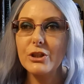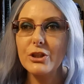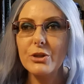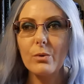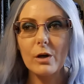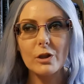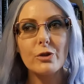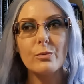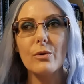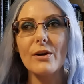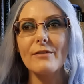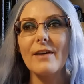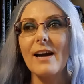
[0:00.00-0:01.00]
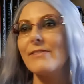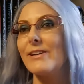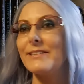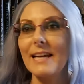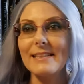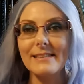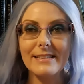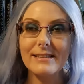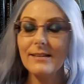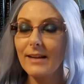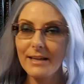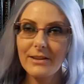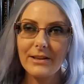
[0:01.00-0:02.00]
2 or a 2.5 is I
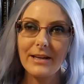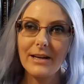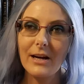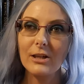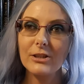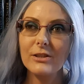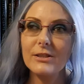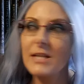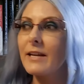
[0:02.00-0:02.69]
didn't like the characters.